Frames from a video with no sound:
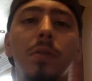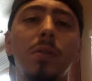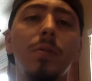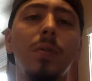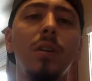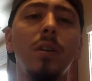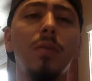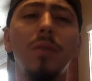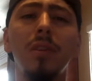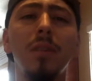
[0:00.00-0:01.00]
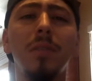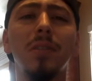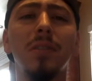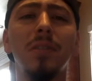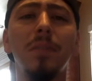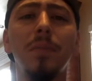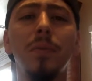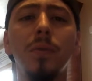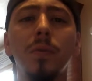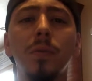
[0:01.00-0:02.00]
One of them is
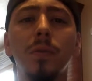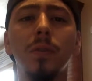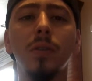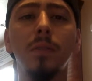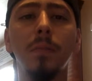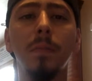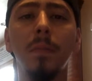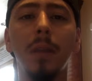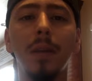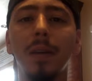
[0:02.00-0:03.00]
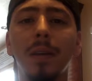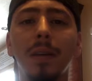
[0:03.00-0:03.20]
simple, like